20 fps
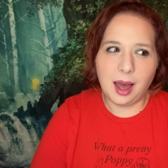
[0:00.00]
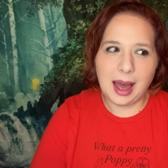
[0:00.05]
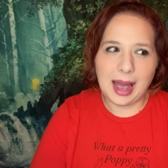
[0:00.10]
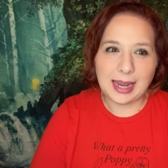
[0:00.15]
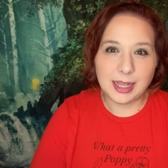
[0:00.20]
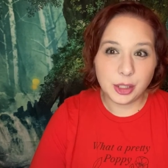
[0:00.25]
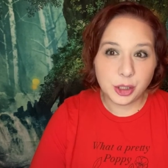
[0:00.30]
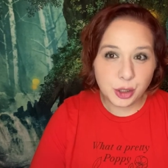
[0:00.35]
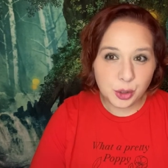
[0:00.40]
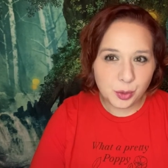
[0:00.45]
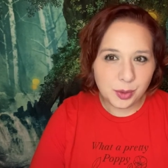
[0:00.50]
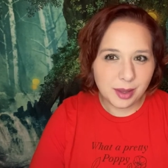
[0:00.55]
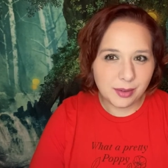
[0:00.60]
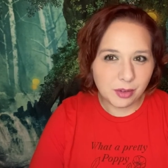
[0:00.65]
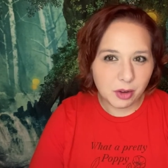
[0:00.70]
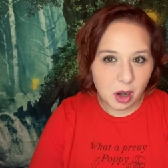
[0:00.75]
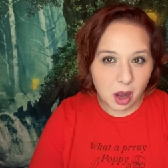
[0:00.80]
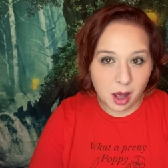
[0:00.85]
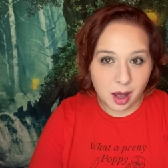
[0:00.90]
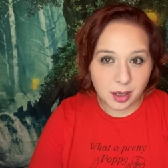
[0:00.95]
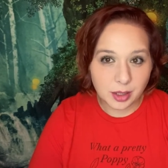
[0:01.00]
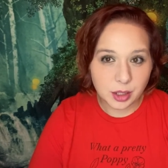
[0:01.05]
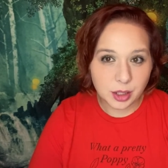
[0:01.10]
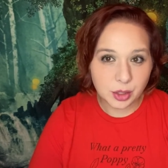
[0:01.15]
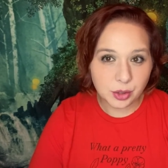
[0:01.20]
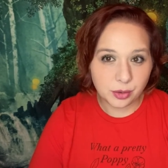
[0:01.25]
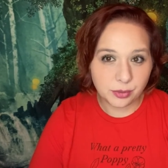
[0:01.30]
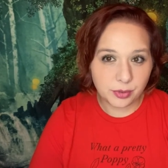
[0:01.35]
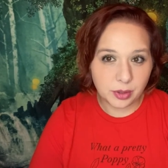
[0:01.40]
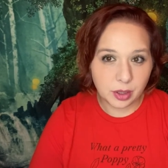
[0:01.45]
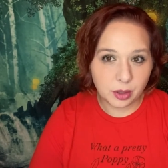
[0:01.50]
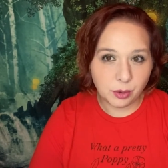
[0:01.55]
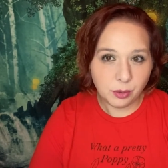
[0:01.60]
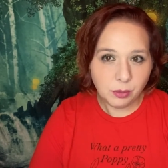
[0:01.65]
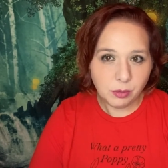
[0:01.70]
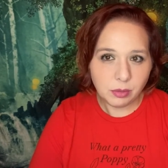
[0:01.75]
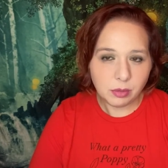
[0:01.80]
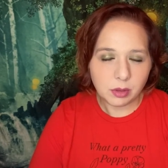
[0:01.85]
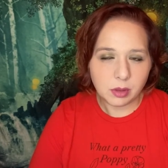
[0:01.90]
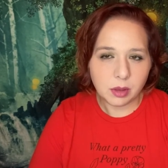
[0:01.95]
I do give an honest
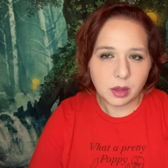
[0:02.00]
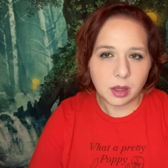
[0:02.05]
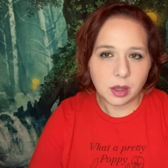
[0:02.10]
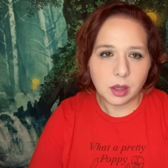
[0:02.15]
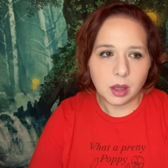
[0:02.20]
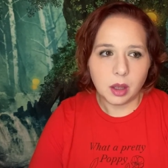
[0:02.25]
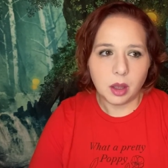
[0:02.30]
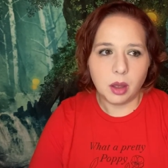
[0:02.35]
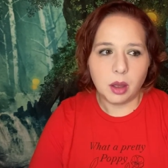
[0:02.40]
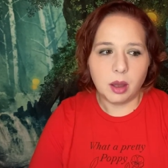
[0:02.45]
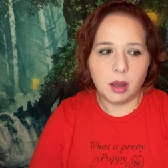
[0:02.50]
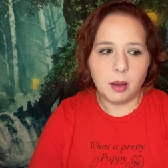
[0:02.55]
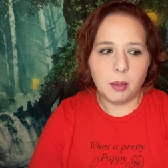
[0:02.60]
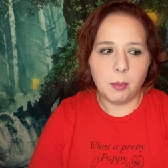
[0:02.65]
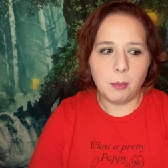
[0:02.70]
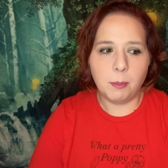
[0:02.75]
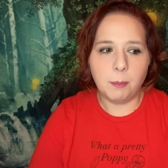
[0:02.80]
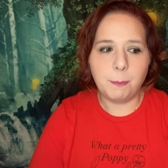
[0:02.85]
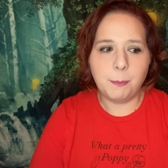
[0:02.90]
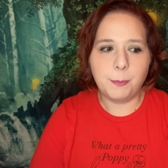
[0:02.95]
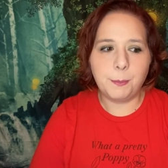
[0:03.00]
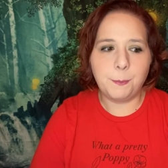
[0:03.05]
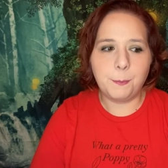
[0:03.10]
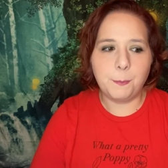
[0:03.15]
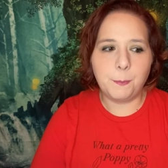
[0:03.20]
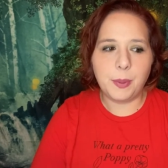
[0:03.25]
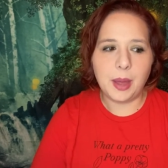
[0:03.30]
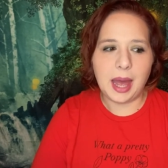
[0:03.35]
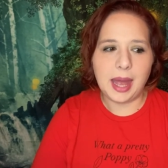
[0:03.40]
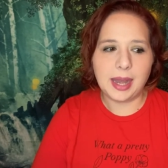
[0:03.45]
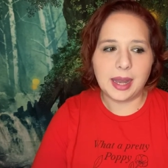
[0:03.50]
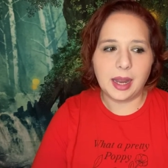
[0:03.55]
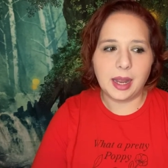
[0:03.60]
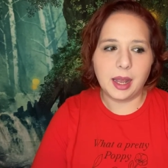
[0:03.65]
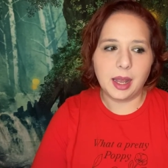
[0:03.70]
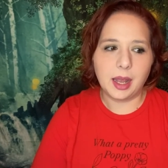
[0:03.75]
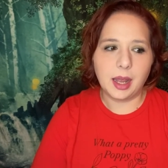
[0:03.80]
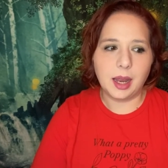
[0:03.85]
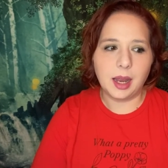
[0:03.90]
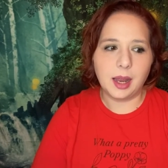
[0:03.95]
review, but
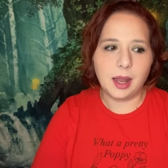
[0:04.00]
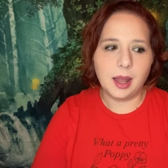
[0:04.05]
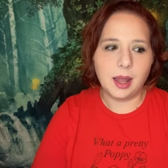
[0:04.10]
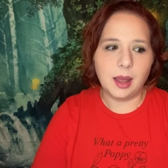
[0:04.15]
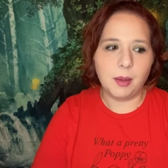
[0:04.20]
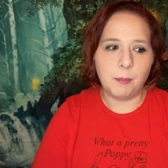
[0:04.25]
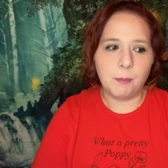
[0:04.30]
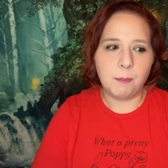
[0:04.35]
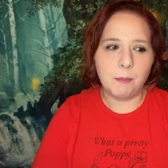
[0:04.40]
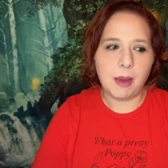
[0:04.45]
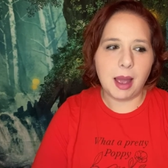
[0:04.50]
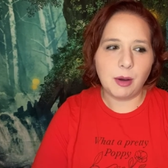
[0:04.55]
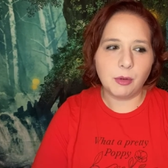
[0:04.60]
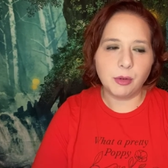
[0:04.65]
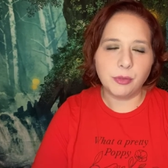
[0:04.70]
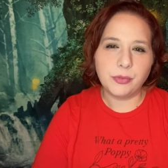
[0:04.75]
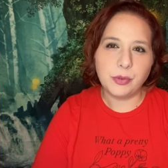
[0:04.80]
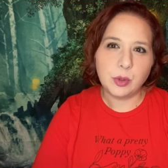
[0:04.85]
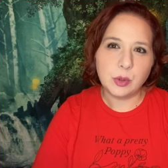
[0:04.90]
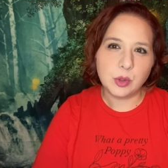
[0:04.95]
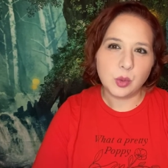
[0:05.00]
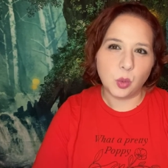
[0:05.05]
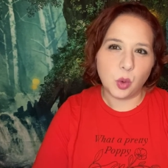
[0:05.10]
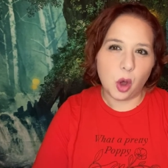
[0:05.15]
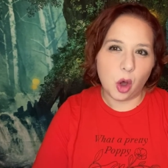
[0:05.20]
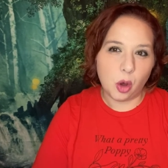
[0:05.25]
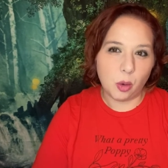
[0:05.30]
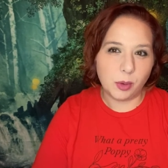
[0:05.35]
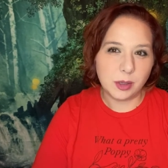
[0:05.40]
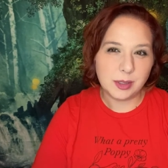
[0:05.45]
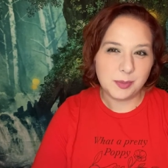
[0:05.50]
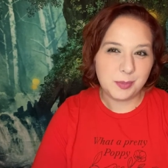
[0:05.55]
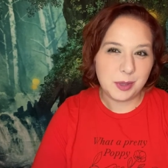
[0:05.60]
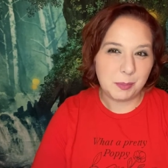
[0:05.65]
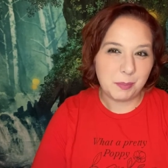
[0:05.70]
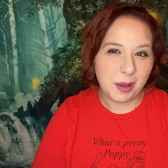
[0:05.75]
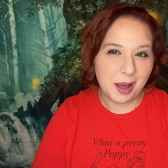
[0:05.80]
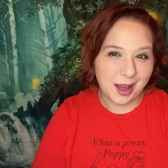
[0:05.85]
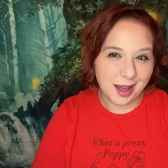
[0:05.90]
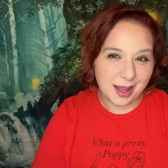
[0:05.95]
my reviews will always
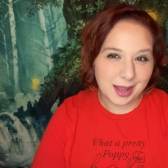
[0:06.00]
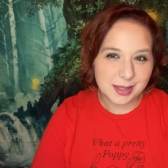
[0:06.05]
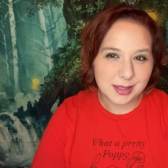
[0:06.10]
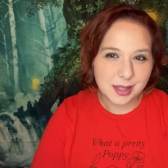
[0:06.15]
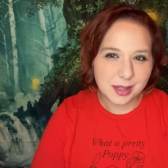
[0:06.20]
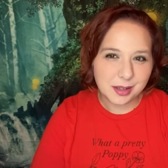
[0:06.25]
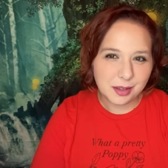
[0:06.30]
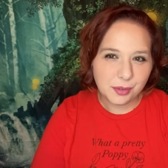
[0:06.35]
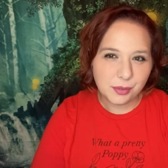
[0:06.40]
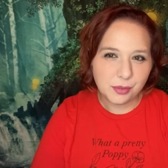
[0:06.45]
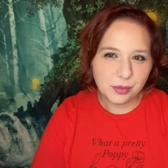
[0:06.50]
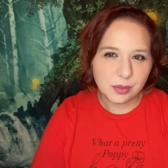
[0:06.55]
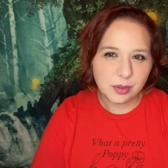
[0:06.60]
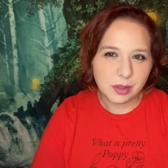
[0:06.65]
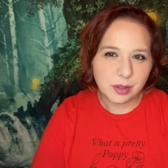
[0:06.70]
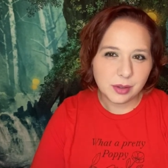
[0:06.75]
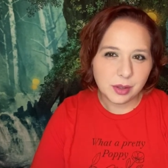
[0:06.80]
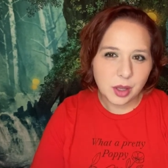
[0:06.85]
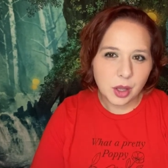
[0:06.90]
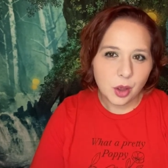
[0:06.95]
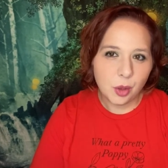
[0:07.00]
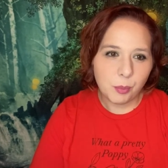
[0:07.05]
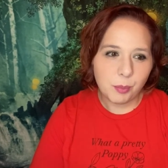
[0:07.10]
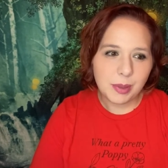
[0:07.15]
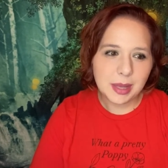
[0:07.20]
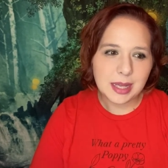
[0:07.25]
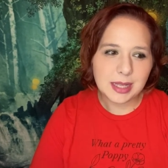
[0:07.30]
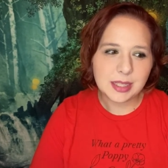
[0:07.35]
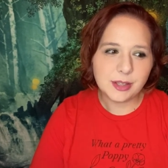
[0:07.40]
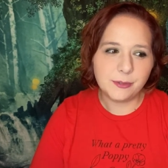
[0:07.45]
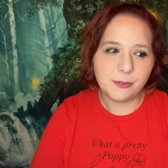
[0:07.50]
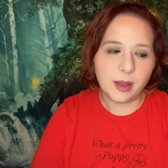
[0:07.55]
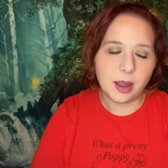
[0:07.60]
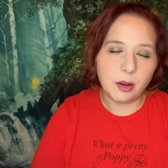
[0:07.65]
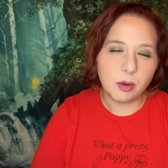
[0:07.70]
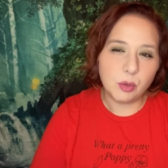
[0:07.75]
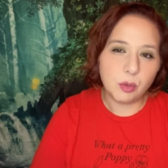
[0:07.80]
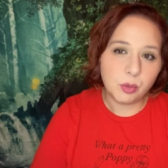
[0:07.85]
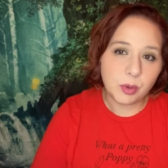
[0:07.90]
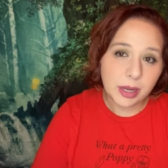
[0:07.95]
be positive because if I
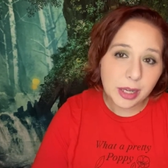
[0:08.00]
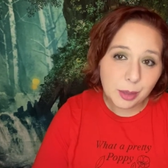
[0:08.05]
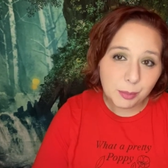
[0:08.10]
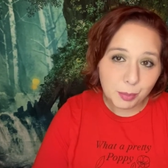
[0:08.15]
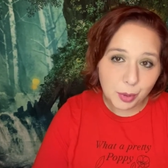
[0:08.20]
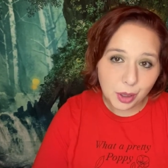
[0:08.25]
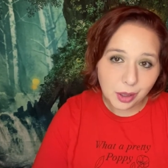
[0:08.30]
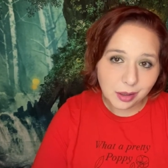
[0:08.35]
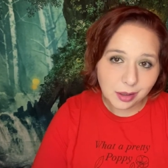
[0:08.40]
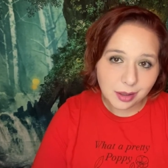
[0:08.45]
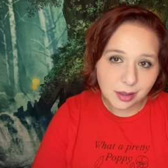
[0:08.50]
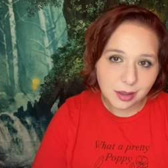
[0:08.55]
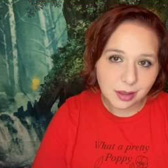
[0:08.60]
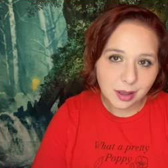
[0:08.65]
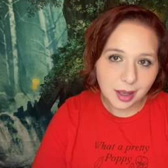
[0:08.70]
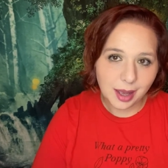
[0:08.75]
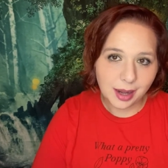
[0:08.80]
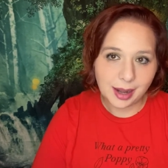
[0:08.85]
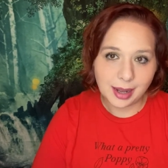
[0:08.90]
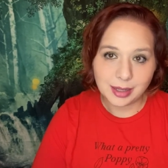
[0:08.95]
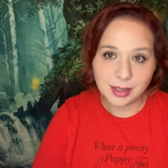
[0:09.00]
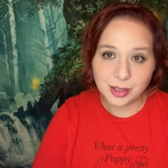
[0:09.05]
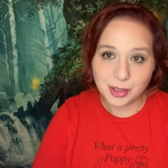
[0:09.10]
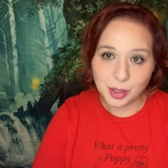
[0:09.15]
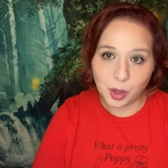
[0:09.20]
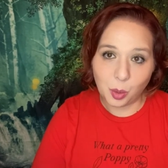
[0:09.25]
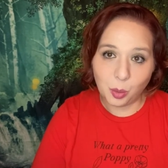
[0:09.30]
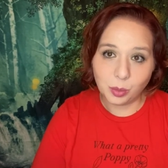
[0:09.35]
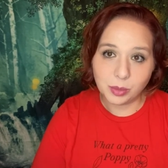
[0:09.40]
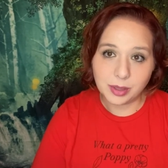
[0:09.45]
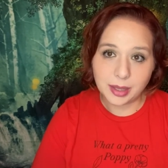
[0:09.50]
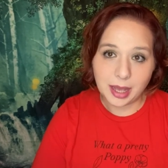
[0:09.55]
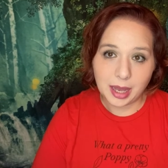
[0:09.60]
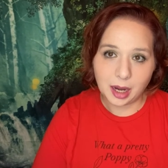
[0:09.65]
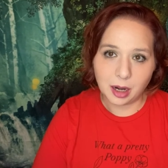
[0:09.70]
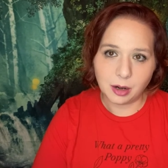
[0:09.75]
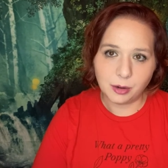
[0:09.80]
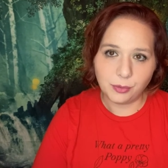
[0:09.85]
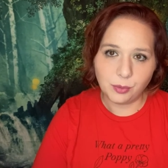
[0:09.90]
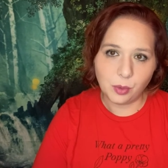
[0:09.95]
read a book and I don't
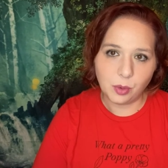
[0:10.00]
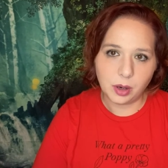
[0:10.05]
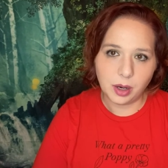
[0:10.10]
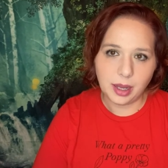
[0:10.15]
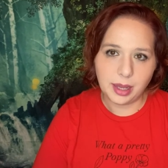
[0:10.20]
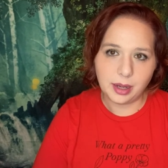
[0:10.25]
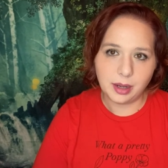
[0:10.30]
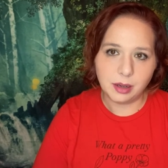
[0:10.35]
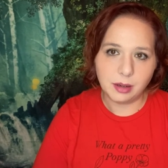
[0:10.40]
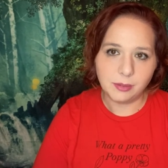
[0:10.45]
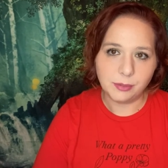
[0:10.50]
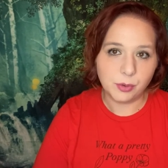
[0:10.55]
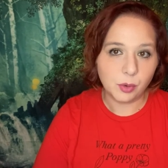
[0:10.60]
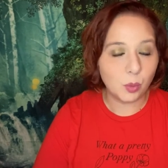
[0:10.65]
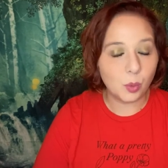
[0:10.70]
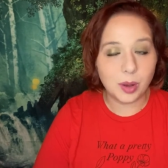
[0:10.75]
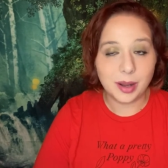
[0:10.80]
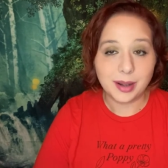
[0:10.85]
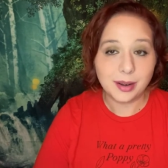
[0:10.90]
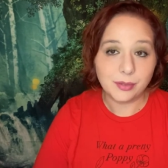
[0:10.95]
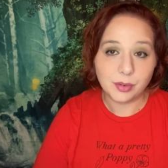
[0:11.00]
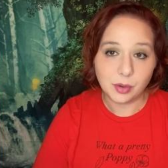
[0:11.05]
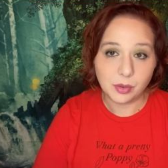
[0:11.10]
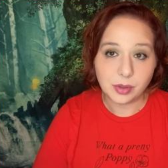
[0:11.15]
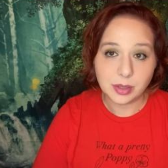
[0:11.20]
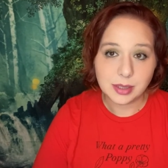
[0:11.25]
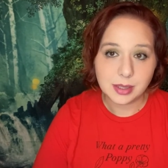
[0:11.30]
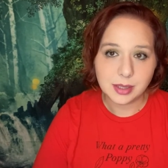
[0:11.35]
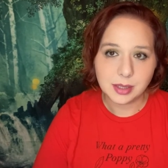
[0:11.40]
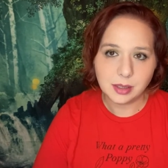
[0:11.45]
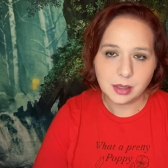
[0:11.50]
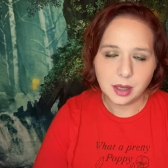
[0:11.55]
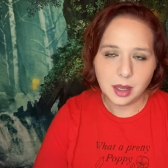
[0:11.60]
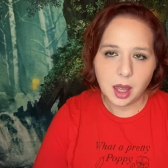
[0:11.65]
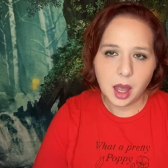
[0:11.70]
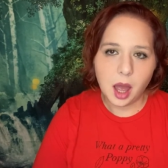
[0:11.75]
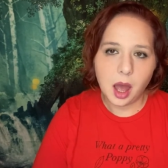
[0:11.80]
care for it for whatever reason,